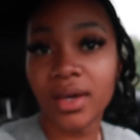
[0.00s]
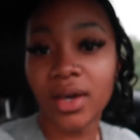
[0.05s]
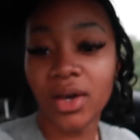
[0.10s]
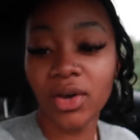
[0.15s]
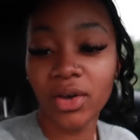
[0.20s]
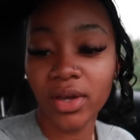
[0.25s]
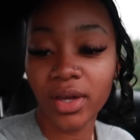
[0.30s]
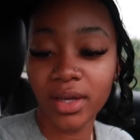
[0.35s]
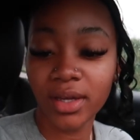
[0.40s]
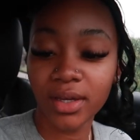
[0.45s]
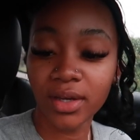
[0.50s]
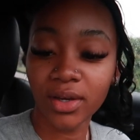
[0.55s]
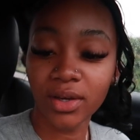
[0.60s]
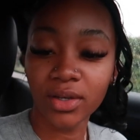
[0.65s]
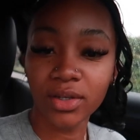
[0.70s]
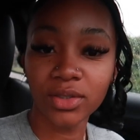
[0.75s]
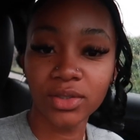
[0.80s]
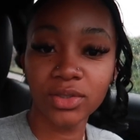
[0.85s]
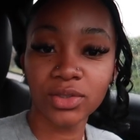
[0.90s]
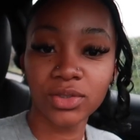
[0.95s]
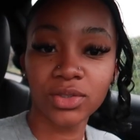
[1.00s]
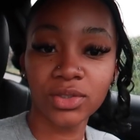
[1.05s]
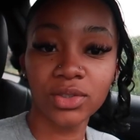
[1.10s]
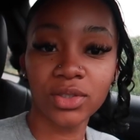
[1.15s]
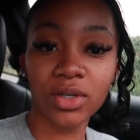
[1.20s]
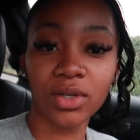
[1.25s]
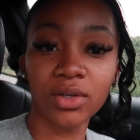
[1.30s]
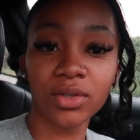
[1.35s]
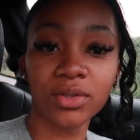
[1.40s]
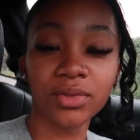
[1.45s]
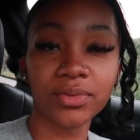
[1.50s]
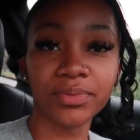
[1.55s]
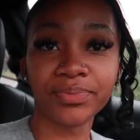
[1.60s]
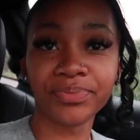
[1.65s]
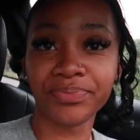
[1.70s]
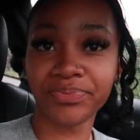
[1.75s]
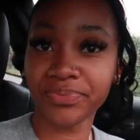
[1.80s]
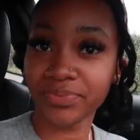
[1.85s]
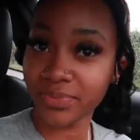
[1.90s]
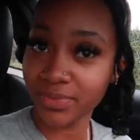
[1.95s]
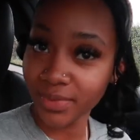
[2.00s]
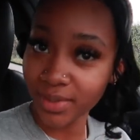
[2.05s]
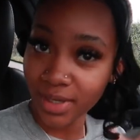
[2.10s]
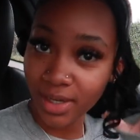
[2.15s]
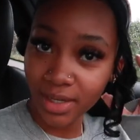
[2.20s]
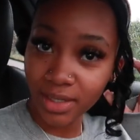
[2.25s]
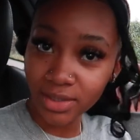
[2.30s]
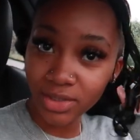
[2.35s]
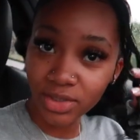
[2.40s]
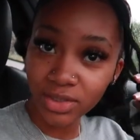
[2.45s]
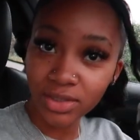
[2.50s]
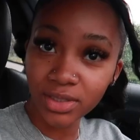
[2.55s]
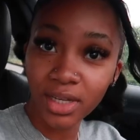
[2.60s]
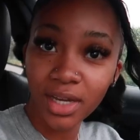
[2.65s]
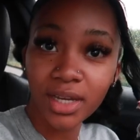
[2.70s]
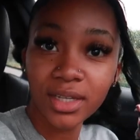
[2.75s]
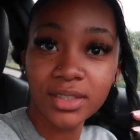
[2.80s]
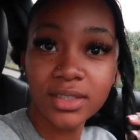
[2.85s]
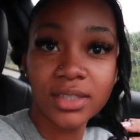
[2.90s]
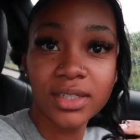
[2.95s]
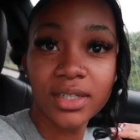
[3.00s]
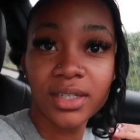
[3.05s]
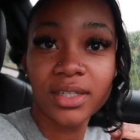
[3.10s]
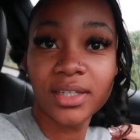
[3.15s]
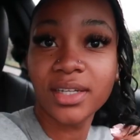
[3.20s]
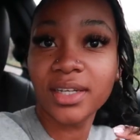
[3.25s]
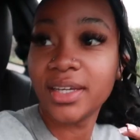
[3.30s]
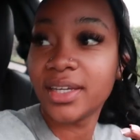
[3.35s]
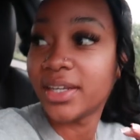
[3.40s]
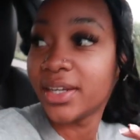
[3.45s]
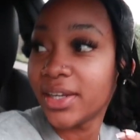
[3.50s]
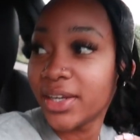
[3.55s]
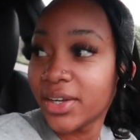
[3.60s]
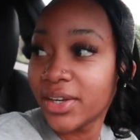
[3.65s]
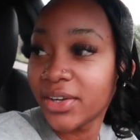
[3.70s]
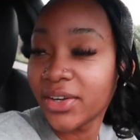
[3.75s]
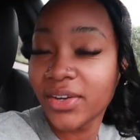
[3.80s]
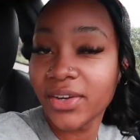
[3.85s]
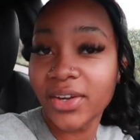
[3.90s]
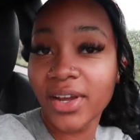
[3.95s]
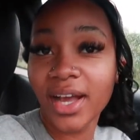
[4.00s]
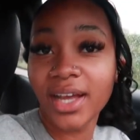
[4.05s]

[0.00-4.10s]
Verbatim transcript: Okay, y'all, so I just got done in there.